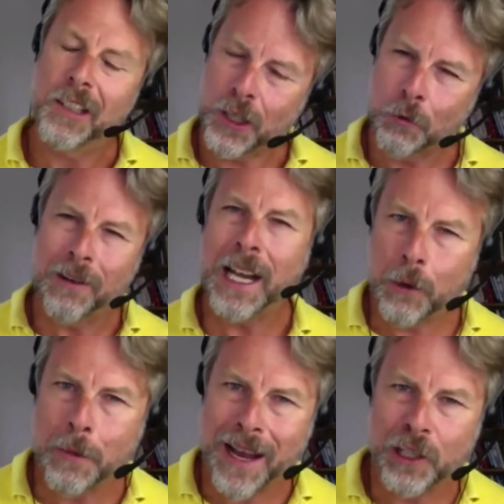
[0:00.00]
you really
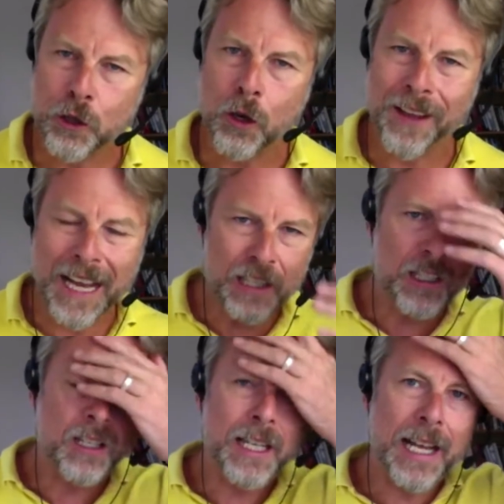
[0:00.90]
want to make sure that's
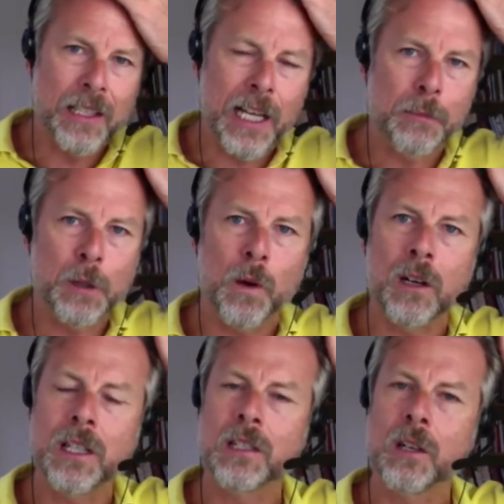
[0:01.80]
going to get set up as well,
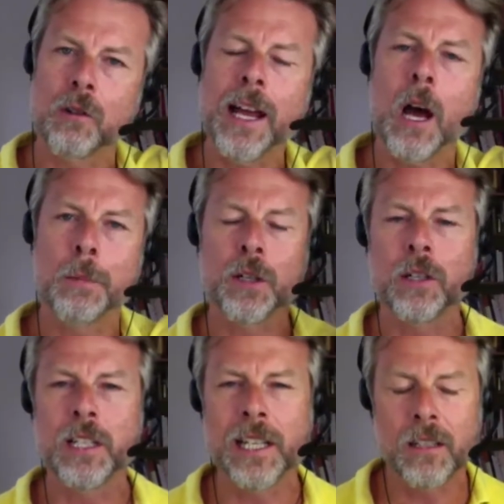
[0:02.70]
because it's a great
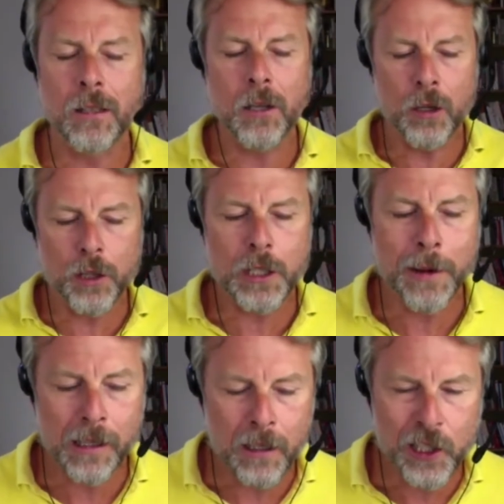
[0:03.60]
opportunity not just to
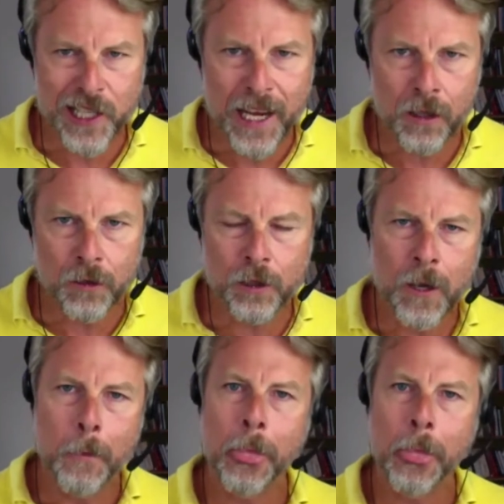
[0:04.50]
make a lot of sales,